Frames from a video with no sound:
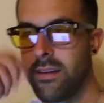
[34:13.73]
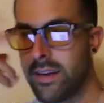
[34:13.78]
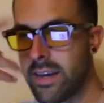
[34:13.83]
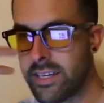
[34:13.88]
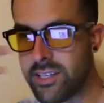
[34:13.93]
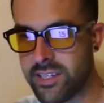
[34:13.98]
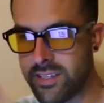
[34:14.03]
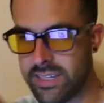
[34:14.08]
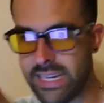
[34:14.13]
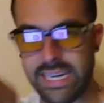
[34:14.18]

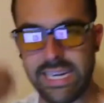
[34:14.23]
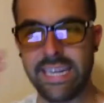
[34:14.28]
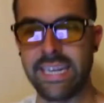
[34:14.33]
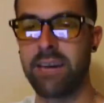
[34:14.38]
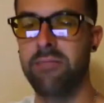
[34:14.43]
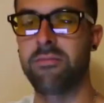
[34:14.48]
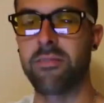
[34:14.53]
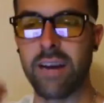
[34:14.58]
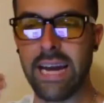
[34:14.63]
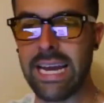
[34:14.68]
It's just like a
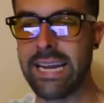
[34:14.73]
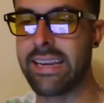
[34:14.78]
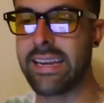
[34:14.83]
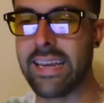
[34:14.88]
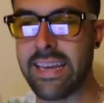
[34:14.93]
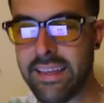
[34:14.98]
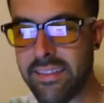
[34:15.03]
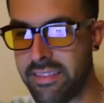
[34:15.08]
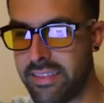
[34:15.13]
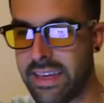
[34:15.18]

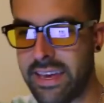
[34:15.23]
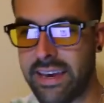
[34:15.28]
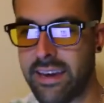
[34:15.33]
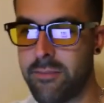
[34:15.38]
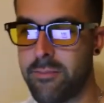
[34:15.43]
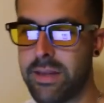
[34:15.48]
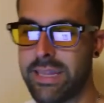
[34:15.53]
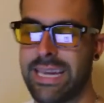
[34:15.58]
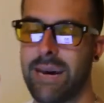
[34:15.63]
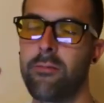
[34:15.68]
never-ending
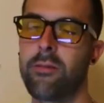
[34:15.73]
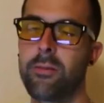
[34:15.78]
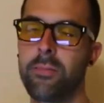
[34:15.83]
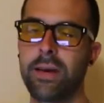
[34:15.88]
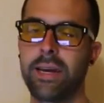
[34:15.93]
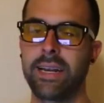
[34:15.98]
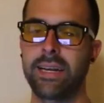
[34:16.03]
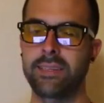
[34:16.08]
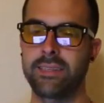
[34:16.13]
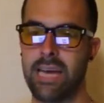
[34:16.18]
thing. But that would
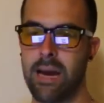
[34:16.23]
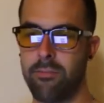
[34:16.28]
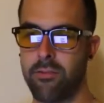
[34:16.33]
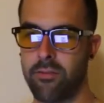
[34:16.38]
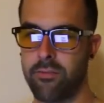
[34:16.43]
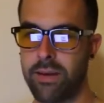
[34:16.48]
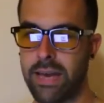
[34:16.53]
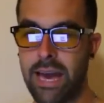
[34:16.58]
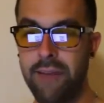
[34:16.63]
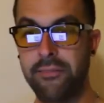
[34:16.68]
be an example
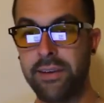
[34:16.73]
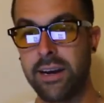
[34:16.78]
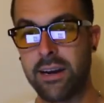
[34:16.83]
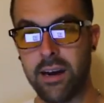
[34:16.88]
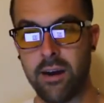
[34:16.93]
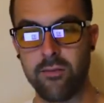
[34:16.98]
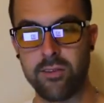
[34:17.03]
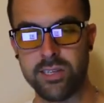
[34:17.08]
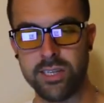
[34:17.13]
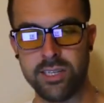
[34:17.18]
of me having a
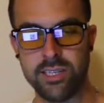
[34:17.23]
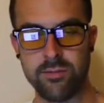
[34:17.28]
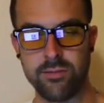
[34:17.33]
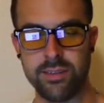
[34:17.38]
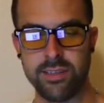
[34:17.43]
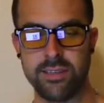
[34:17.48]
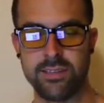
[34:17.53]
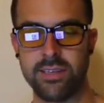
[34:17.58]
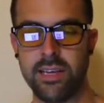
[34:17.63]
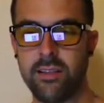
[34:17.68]
conversation
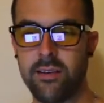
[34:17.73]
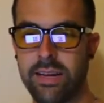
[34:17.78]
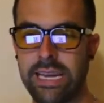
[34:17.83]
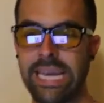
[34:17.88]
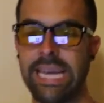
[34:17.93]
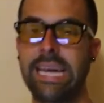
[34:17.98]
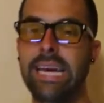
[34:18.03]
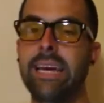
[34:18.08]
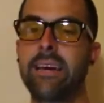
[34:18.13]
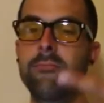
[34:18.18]
with the seller and
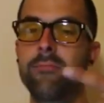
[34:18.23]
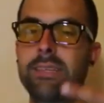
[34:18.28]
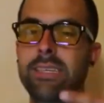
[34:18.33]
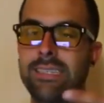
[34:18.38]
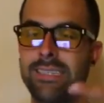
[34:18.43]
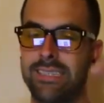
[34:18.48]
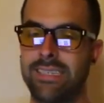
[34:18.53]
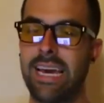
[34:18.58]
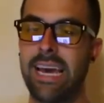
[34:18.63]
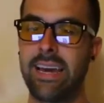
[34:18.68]
getting him to
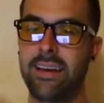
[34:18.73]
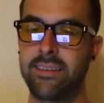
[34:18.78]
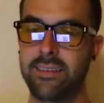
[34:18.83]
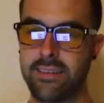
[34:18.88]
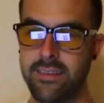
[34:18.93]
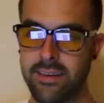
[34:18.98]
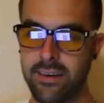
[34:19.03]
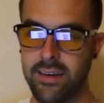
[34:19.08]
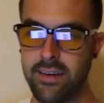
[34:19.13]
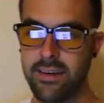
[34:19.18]
say
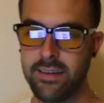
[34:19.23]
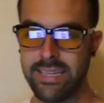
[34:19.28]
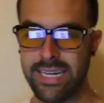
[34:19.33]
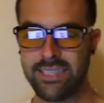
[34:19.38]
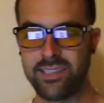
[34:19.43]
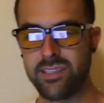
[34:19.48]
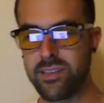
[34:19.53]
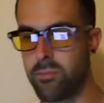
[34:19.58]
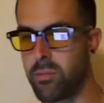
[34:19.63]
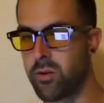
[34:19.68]
it.
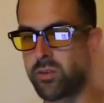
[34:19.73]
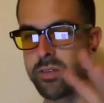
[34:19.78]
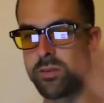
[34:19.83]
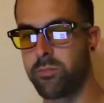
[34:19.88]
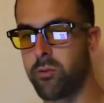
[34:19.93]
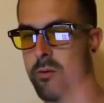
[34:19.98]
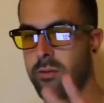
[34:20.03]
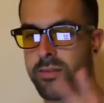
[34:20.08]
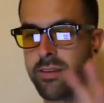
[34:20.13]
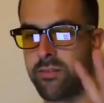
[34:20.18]
That's the most
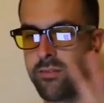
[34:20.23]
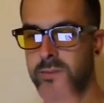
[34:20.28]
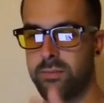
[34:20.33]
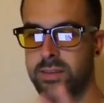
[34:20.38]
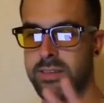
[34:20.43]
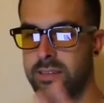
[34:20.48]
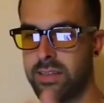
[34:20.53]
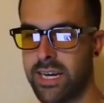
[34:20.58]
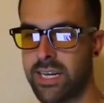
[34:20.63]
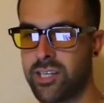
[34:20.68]
important thing from
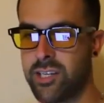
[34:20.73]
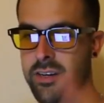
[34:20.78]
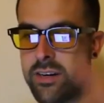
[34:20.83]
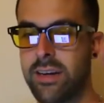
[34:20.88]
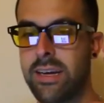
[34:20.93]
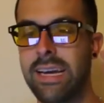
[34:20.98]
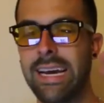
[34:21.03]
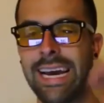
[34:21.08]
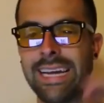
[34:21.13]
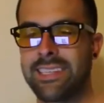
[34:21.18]
this
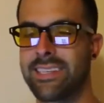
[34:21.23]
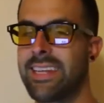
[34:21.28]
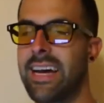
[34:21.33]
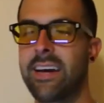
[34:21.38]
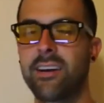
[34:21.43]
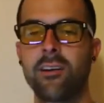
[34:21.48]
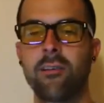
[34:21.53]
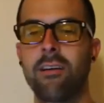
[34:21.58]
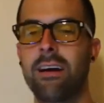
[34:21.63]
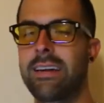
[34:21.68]
lecture. It's
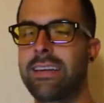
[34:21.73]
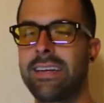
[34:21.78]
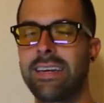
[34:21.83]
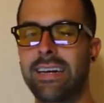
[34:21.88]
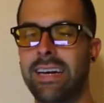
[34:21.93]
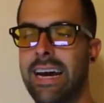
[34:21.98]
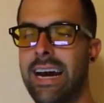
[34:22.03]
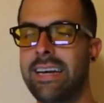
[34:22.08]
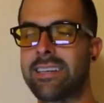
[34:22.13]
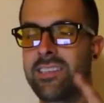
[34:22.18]
not your
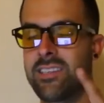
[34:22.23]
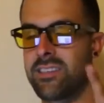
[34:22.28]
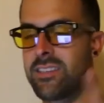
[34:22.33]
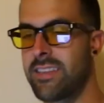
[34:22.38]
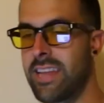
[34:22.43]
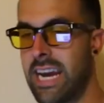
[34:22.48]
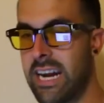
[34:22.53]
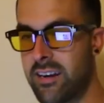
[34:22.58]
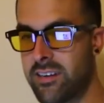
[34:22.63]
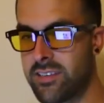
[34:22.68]
idea, guys, it's
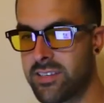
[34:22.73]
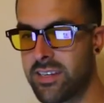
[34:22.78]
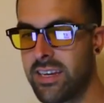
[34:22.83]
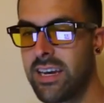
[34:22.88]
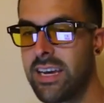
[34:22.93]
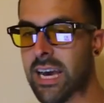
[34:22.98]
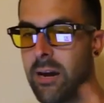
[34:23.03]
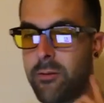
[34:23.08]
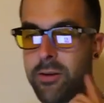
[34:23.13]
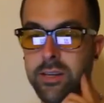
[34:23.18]
theirs.
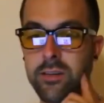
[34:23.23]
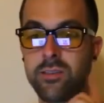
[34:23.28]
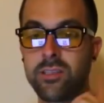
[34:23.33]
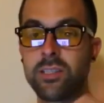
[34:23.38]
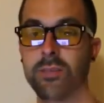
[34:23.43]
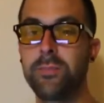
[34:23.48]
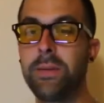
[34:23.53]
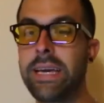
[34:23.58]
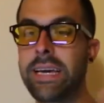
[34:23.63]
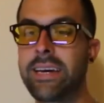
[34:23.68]
And when you
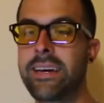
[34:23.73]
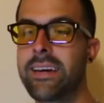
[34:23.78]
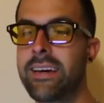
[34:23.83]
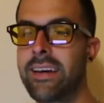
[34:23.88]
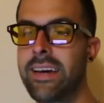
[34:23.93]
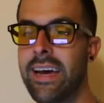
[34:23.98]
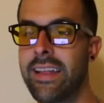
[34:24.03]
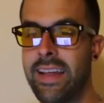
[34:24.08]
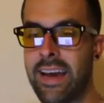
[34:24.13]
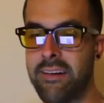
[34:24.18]
speak
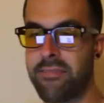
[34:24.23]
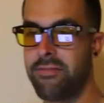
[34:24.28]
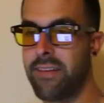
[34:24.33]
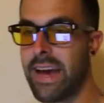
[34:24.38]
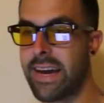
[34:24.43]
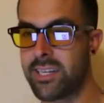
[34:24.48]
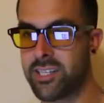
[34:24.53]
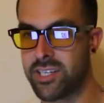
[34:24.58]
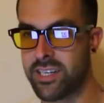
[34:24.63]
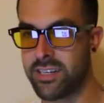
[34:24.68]
in that
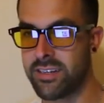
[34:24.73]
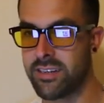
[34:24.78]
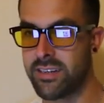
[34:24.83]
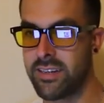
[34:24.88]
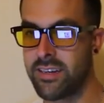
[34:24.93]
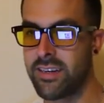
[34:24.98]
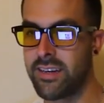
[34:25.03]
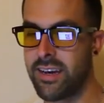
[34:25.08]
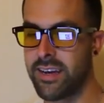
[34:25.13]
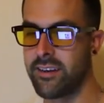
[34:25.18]
fashion,
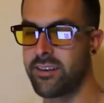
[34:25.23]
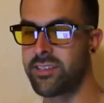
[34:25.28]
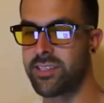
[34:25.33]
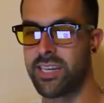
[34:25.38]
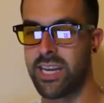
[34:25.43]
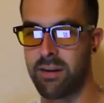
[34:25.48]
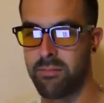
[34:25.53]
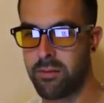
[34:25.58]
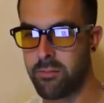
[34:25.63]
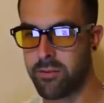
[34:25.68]
and you
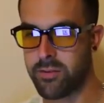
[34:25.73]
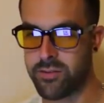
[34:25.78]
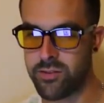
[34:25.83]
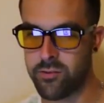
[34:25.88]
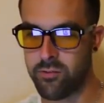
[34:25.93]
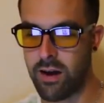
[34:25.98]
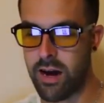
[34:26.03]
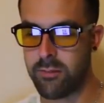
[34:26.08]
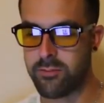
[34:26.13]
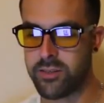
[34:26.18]
set them up with
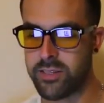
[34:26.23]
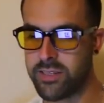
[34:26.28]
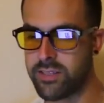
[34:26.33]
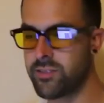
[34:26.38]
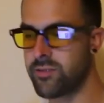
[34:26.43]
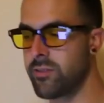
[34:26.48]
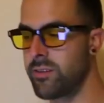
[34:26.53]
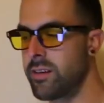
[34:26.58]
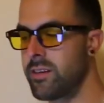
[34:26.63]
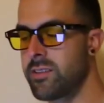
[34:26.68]
two
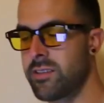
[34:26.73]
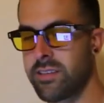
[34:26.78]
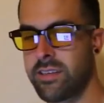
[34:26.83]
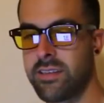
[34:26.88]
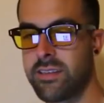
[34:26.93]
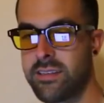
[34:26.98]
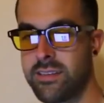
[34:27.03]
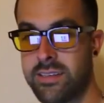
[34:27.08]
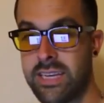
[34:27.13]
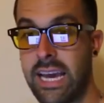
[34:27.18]
options, or you
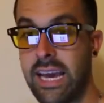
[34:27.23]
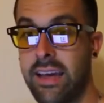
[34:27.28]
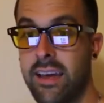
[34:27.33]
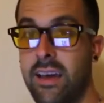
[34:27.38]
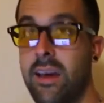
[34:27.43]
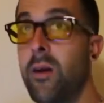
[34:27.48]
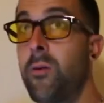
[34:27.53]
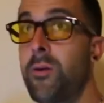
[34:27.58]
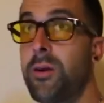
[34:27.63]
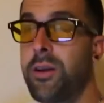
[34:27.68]
just say,
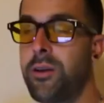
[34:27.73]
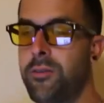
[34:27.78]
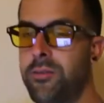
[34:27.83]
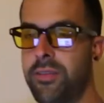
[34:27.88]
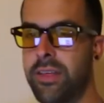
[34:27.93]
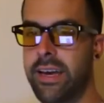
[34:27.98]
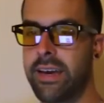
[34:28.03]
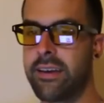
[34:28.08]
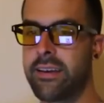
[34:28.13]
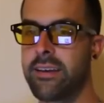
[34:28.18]
what do you
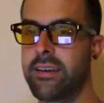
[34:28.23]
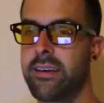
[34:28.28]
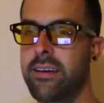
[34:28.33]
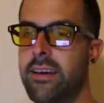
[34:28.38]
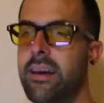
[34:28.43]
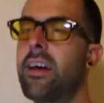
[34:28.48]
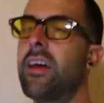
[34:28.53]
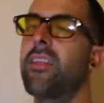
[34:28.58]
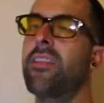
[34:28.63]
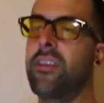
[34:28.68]
think?
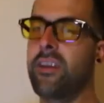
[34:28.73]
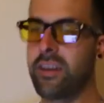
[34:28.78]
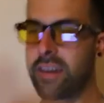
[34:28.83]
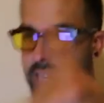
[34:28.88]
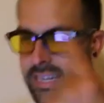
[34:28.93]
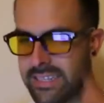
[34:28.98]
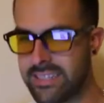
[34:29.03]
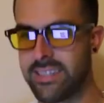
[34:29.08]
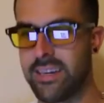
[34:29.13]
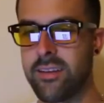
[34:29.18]
They're
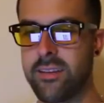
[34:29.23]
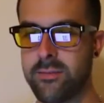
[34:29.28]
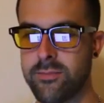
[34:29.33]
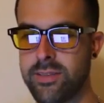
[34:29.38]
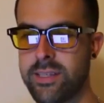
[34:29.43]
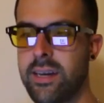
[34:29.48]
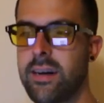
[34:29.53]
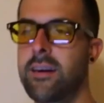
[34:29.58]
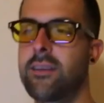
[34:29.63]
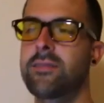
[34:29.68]
gonna sell
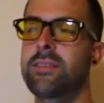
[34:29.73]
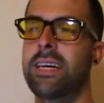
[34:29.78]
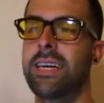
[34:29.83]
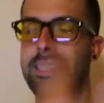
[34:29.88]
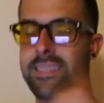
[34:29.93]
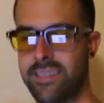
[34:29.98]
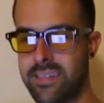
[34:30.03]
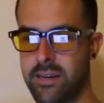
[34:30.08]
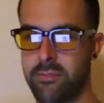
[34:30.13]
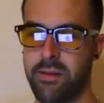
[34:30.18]
themselves, and
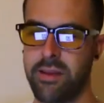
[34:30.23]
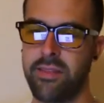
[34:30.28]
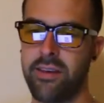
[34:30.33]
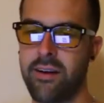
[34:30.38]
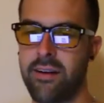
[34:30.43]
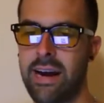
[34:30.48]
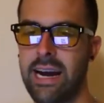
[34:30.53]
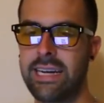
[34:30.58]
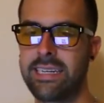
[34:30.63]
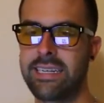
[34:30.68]
it's gonna be
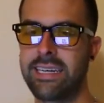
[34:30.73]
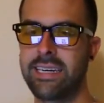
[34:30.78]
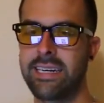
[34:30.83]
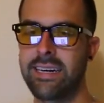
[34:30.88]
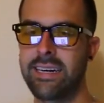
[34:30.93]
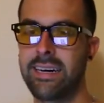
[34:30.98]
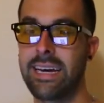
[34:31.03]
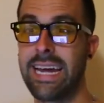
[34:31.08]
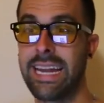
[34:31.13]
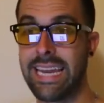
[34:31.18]
their
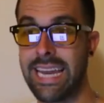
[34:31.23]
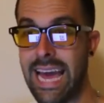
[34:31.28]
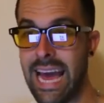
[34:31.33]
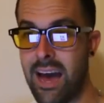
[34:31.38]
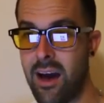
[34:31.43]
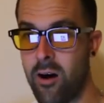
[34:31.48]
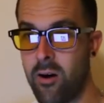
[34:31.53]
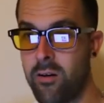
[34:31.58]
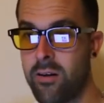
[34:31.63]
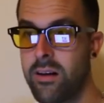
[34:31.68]
idea. And
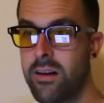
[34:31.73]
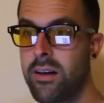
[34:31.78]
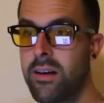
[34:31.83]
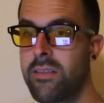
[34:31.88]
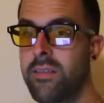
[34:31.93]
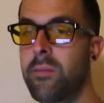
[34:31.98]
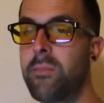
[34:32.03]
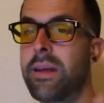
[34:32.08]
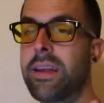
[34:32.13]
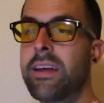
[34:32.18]
now,
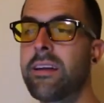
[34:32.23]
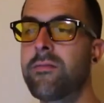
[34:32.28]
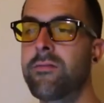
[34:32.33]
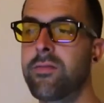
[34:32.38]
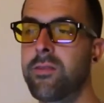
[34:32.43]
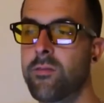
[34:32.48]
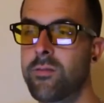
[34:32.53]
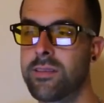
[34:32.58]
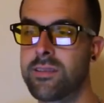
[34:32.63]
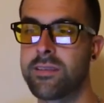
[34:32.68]
they've been
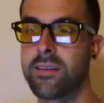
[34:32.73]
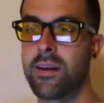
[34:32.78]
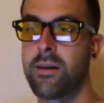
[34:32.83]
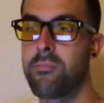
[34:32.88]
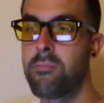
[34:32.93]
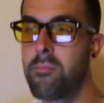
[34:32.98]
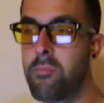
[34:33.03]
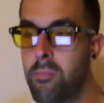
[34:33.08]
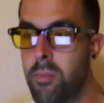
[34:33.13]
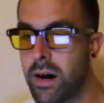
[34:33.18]
influenced on a
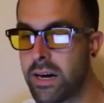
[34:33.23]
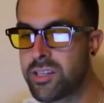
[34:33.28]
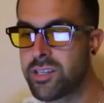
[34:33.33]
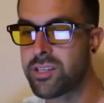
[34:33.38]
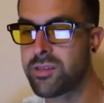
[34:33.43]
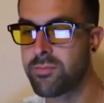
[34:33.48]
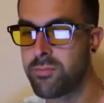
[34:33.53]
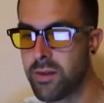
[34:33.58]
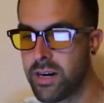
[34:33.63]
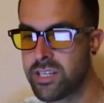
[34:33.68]

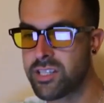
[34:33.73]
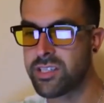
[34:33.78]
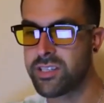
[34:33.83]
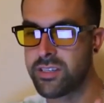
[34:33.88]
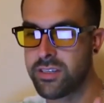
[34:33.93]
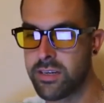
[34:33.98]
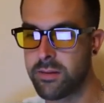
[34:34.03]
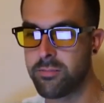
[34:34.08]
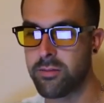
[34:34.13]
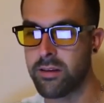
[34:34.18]
much, much
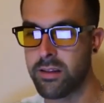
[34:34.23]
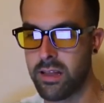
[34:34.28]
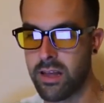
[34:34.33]
deeper